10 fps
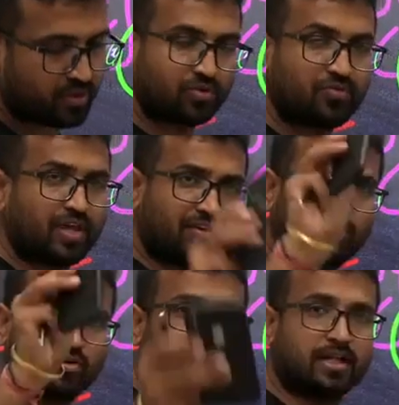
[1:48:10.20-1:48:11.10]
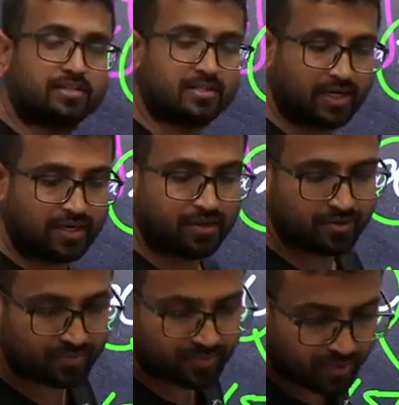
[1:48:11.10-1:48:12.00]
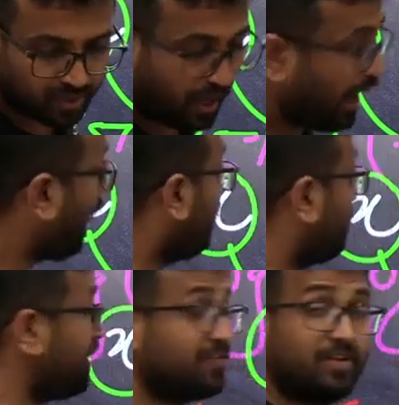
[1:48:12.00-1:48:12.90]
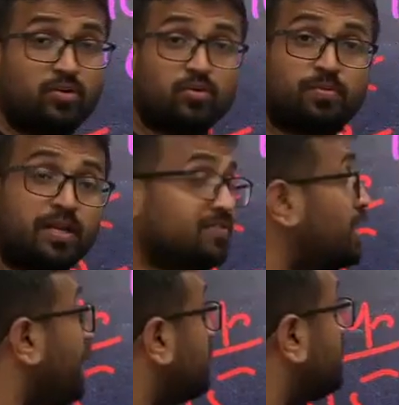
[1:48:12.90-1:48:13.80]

So we have got the answers, right? And if anyone who believes that,